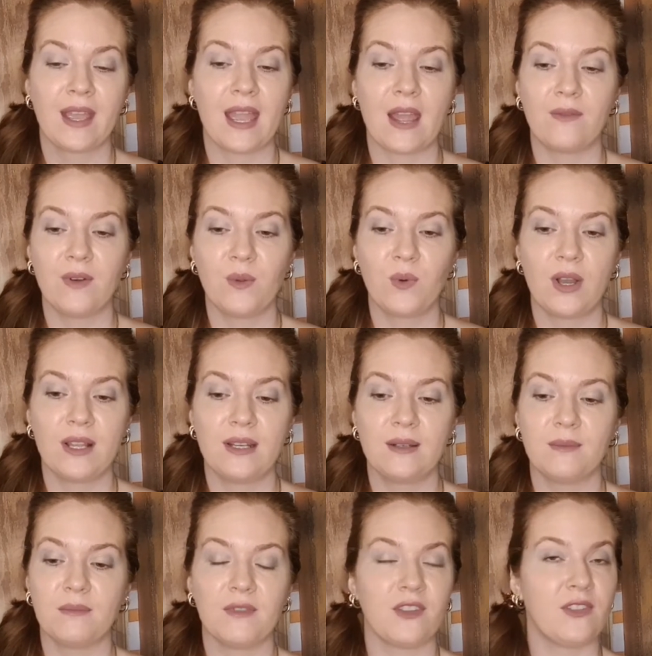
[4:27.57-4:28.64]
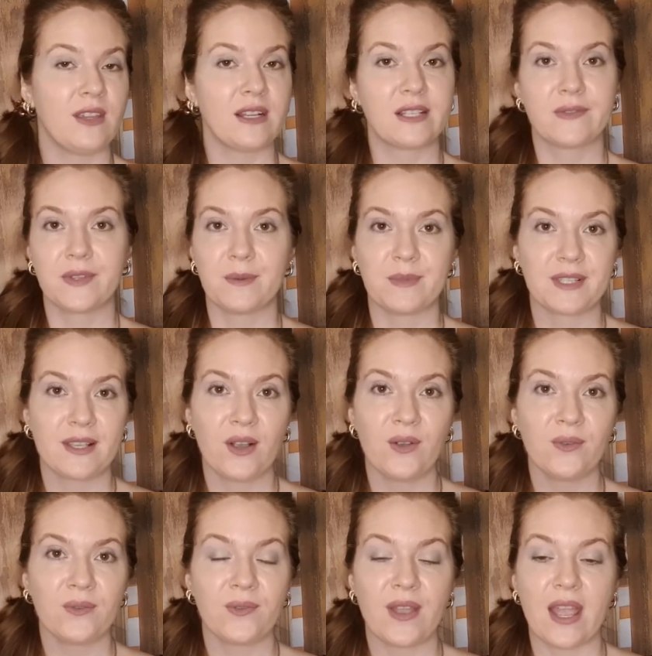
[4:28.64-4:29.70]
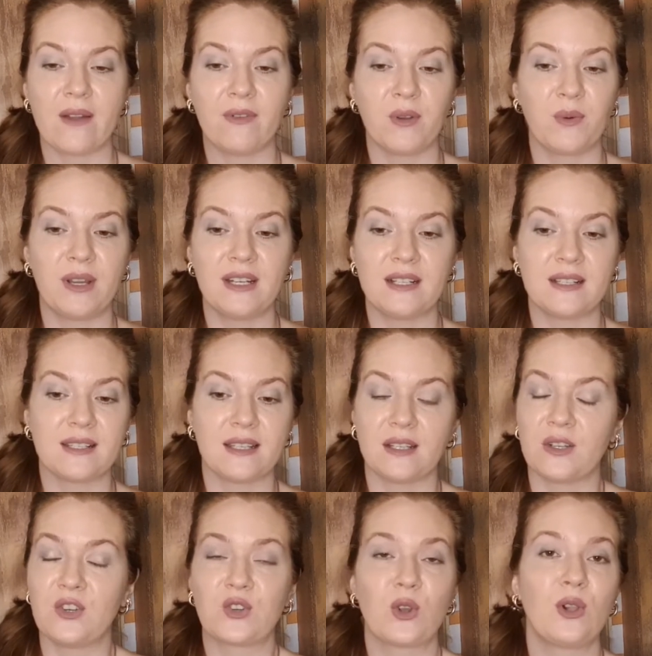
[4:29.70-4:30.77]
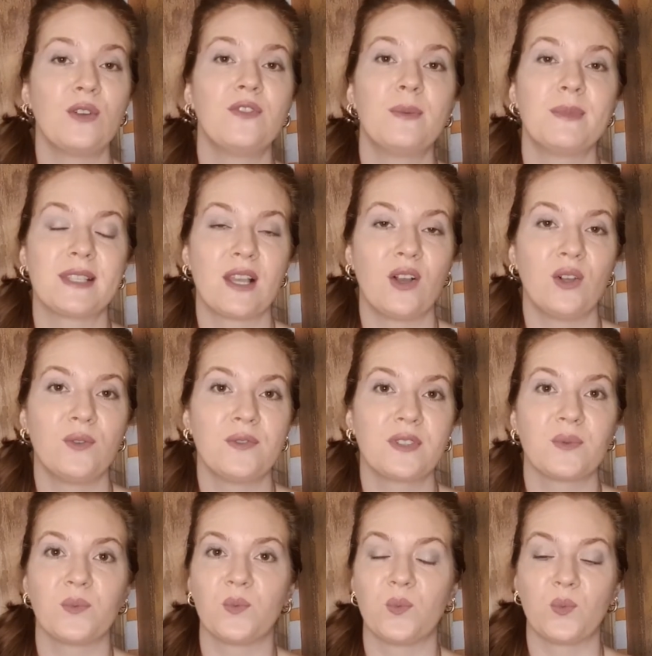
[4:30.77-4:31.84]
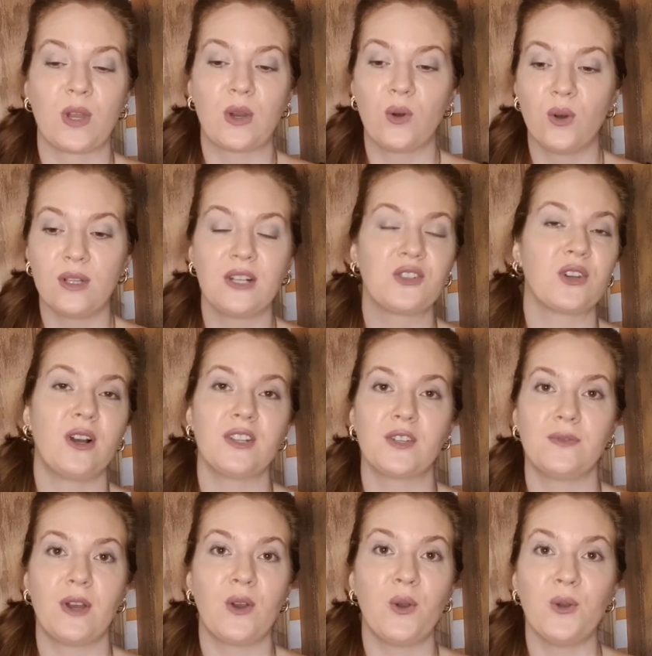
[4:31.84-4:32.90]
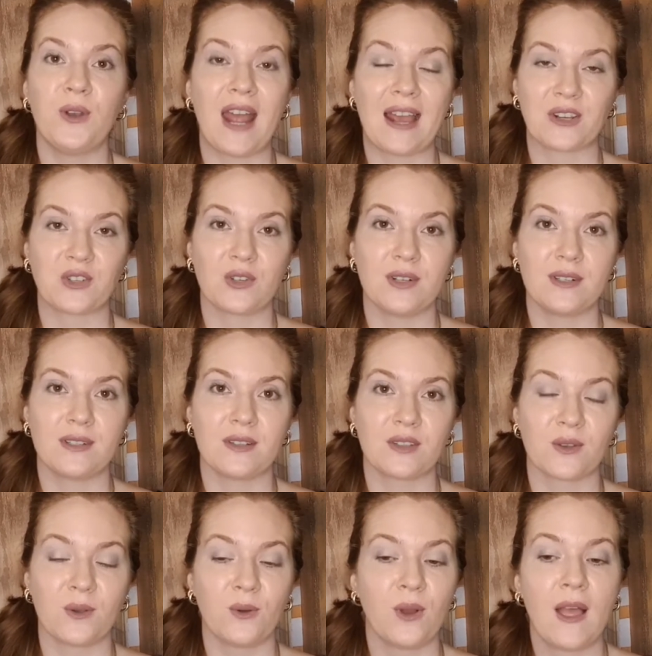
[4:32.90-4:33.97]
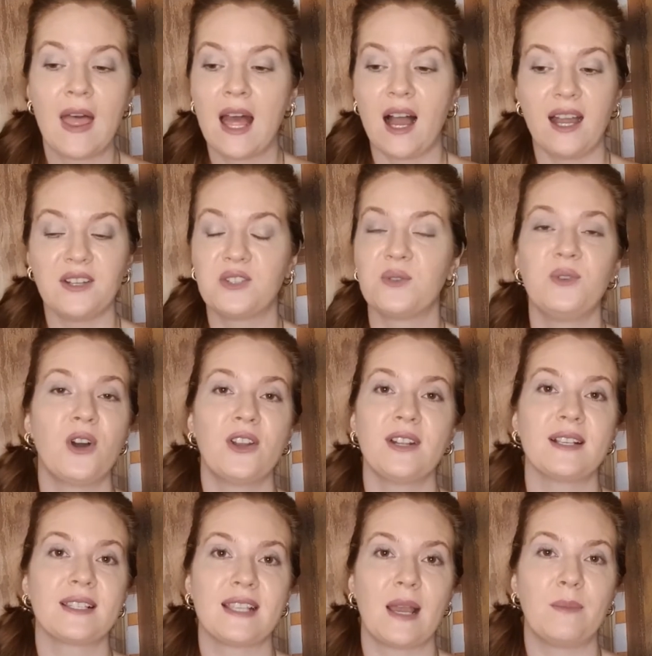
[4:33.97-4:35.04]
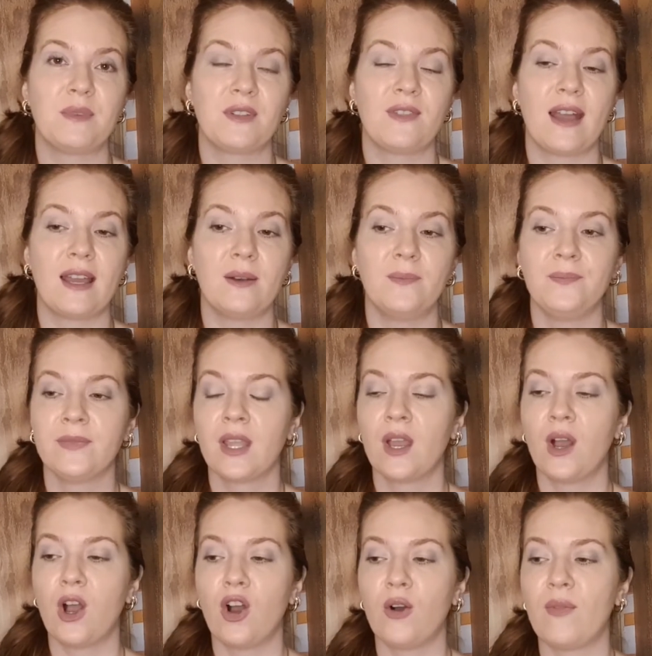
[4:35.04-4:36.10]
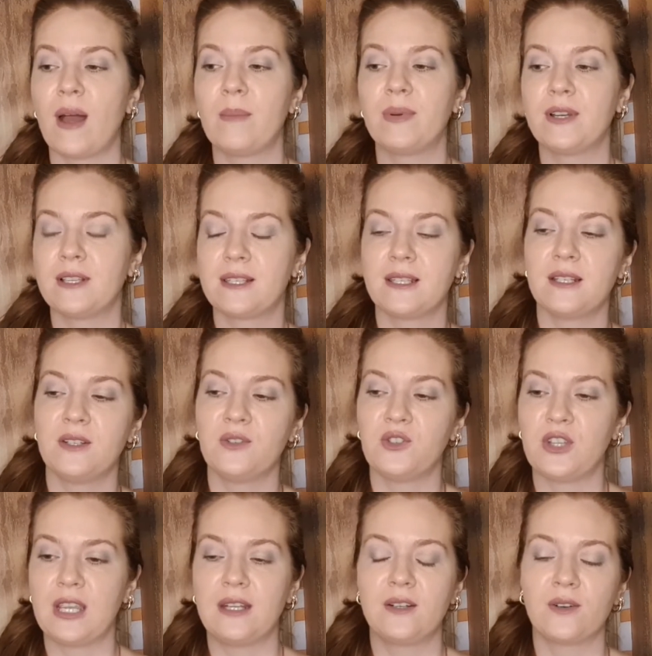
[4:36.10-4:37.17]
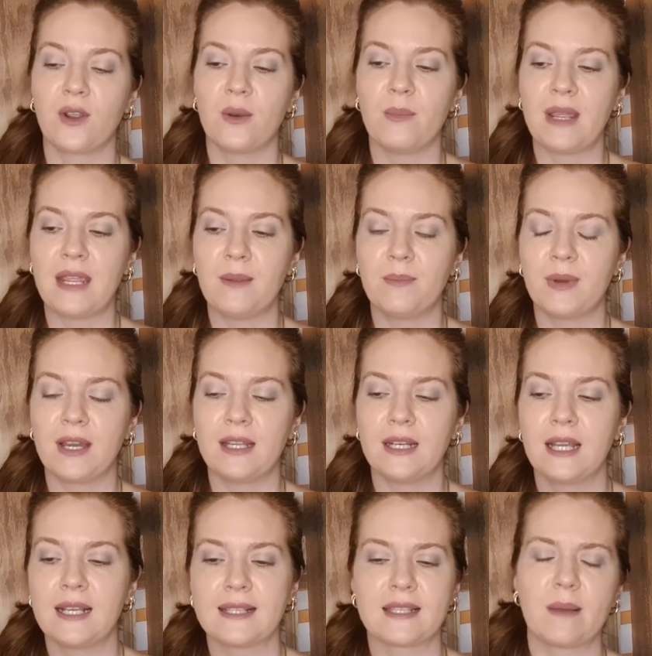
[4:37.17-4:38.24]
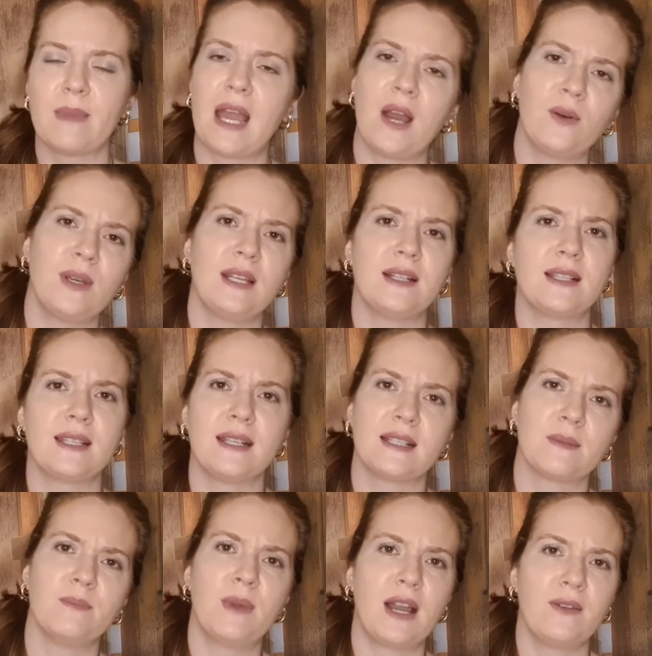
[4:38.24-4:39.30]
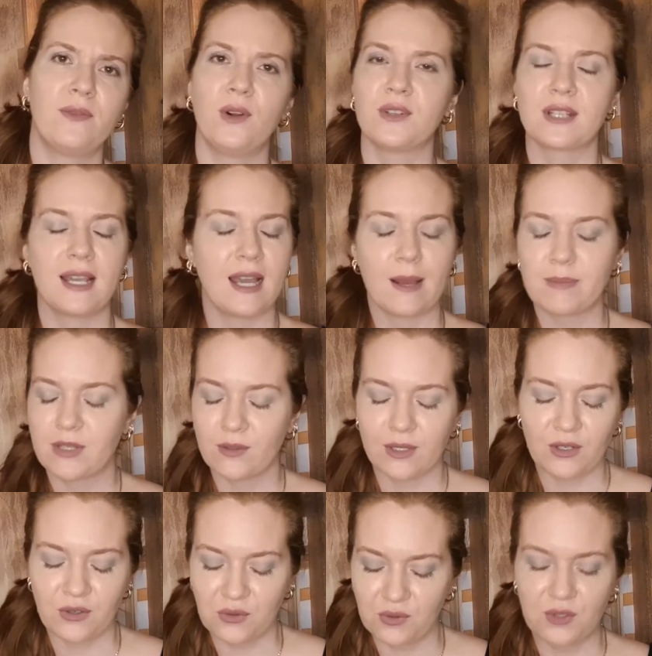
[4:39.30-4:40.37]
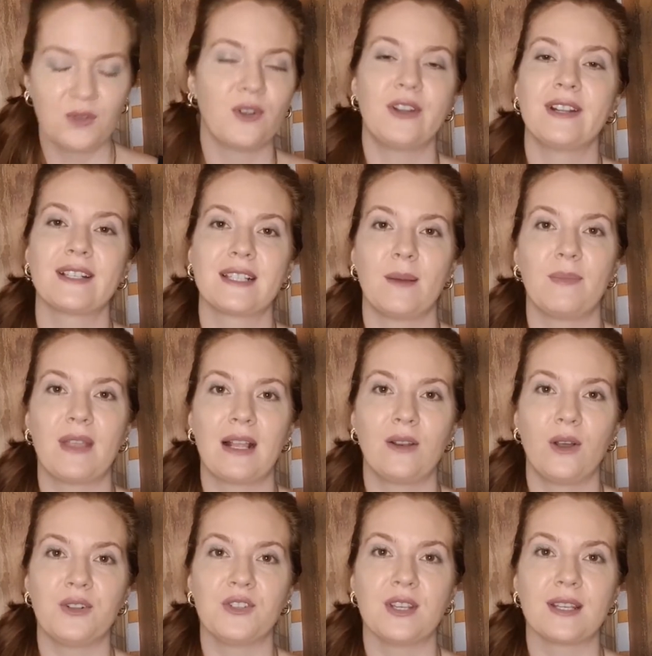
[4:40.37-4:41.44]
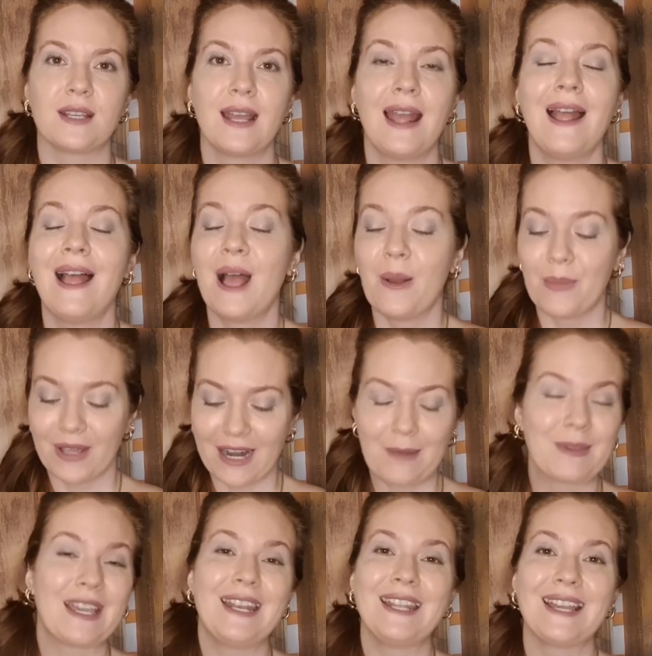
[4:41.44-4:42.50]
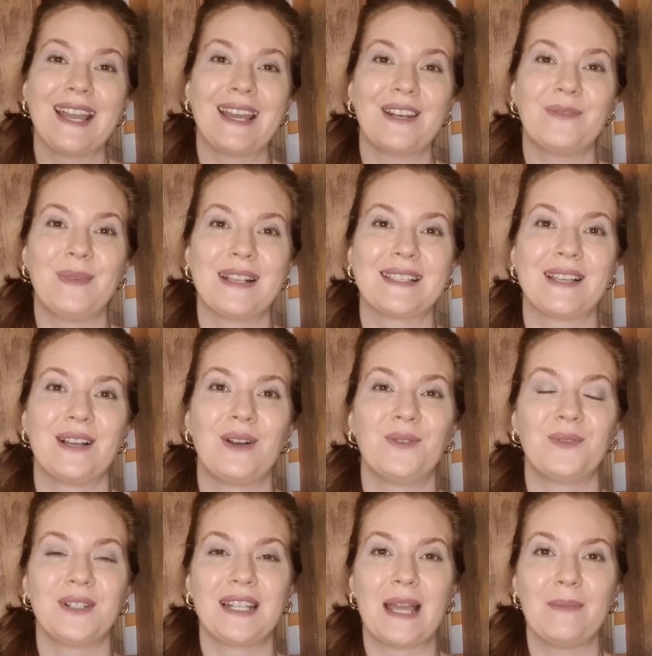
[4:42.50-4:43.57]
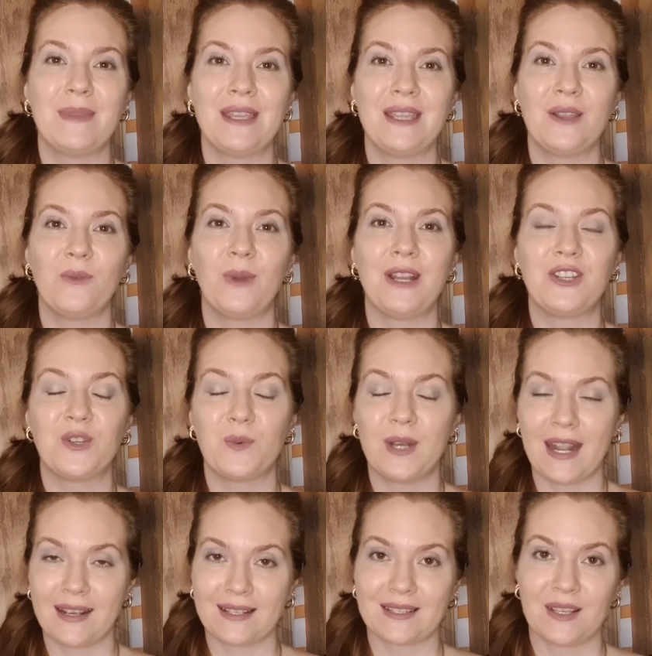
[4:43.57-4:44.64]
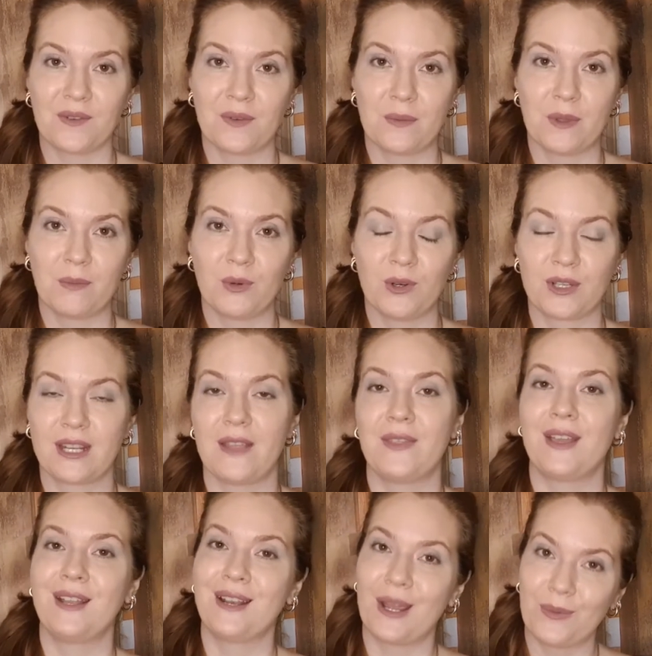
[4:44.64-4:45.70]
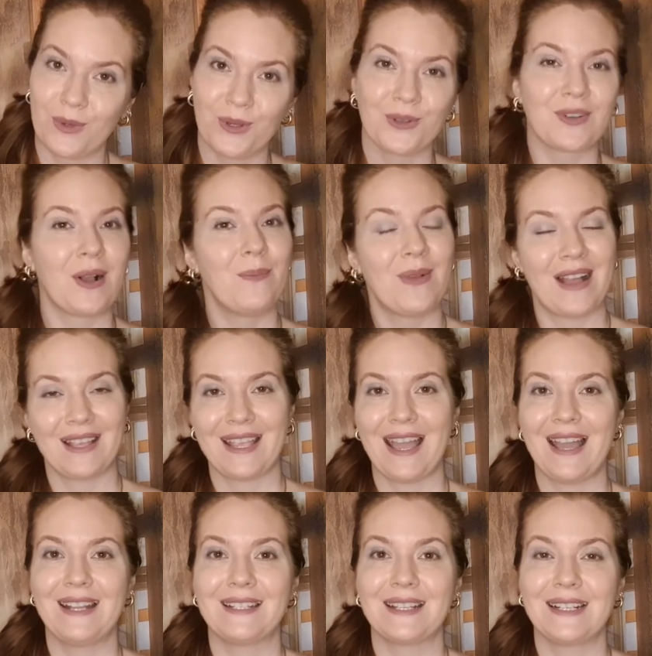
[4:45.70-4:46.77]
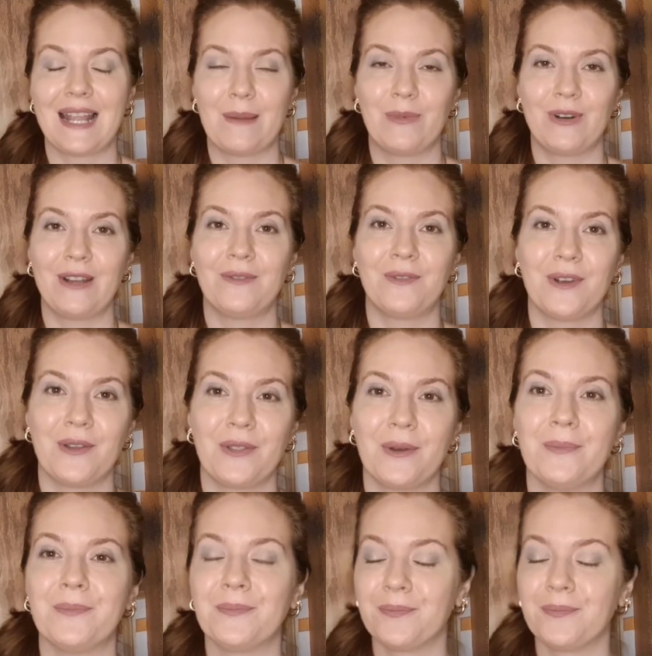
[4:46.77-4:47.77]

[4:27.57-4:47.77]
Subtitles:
Everyone thinks for themselves, everyone is in control of themselves, we're all in charge of our own actions. So I do not accept that, oh, that person cheated on me, but somehow it's my fault. I absolutely do not accept that logic. But I'm getting ahead of myself. Let me read you an excerpt from the book and then I will come back and elaborate further.